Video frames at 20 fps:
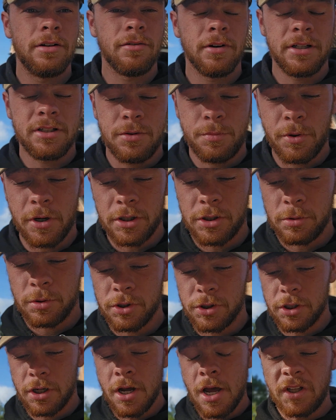rated pressure
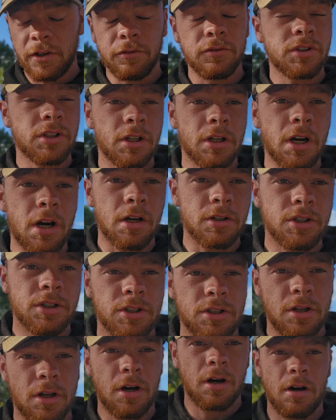washer, different to the
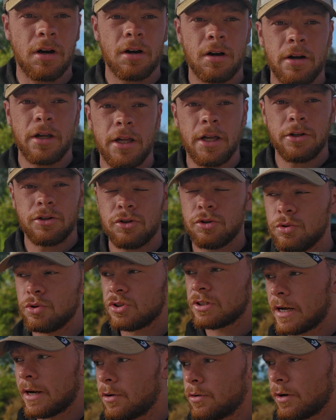cartridges that I use
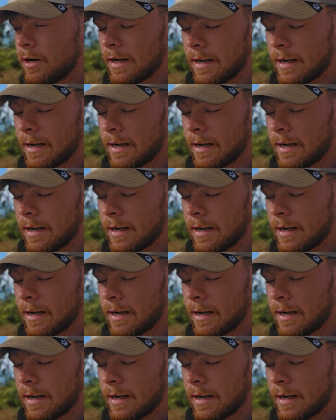down